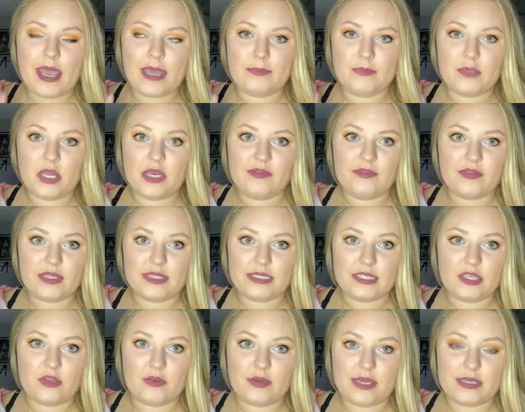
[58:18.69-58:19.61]
I'm not even going
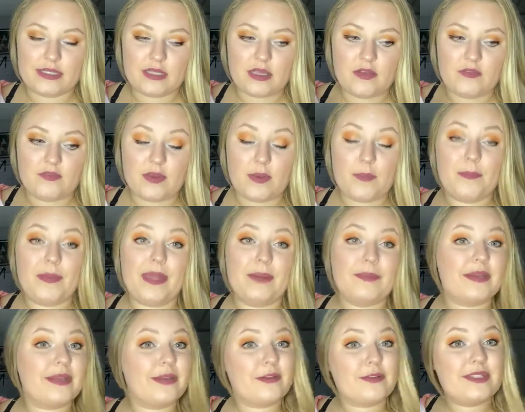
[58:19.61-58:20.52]
to tell you guys all of them, but
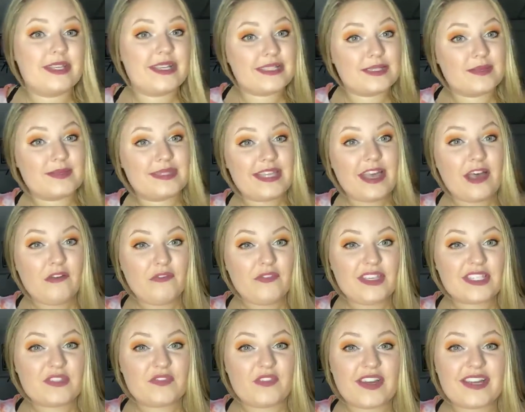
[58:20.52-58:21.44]
I'm going to go take some
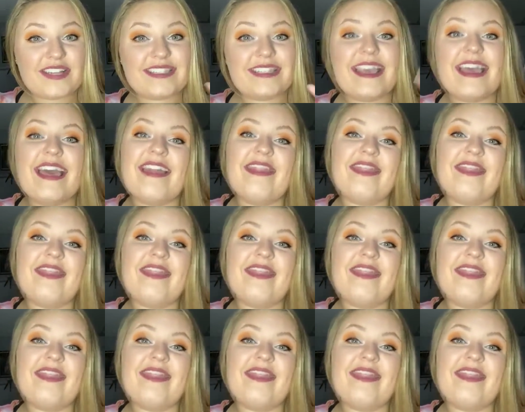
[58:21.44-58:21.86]
selfies first.